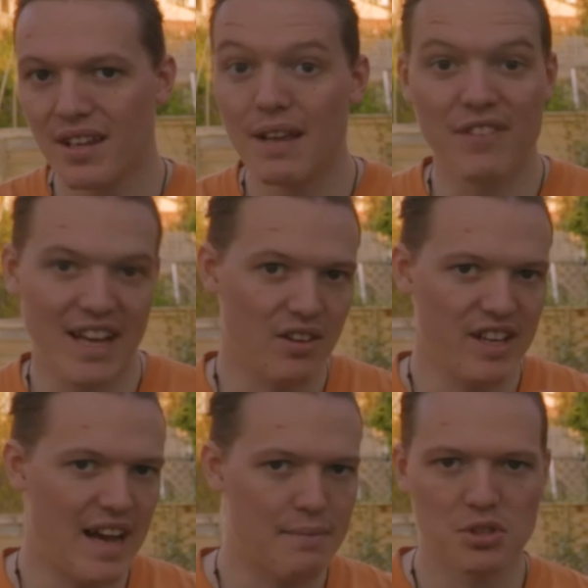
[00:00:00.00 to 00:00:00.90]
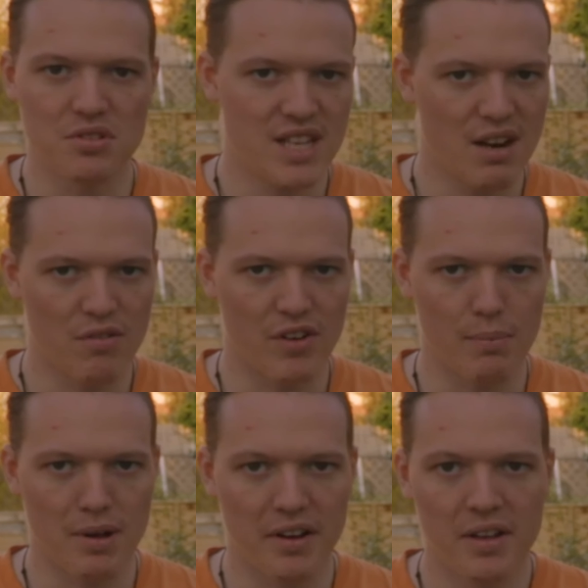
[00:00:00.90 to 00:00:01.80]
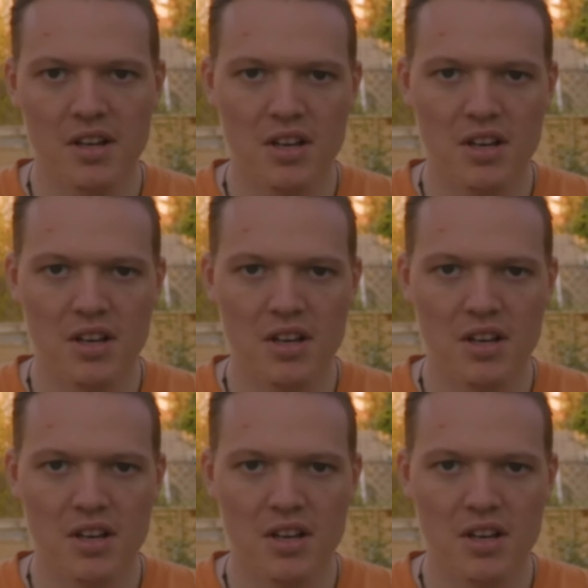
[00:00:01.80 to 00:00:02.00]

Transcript: In fact, absolutely terrified about it.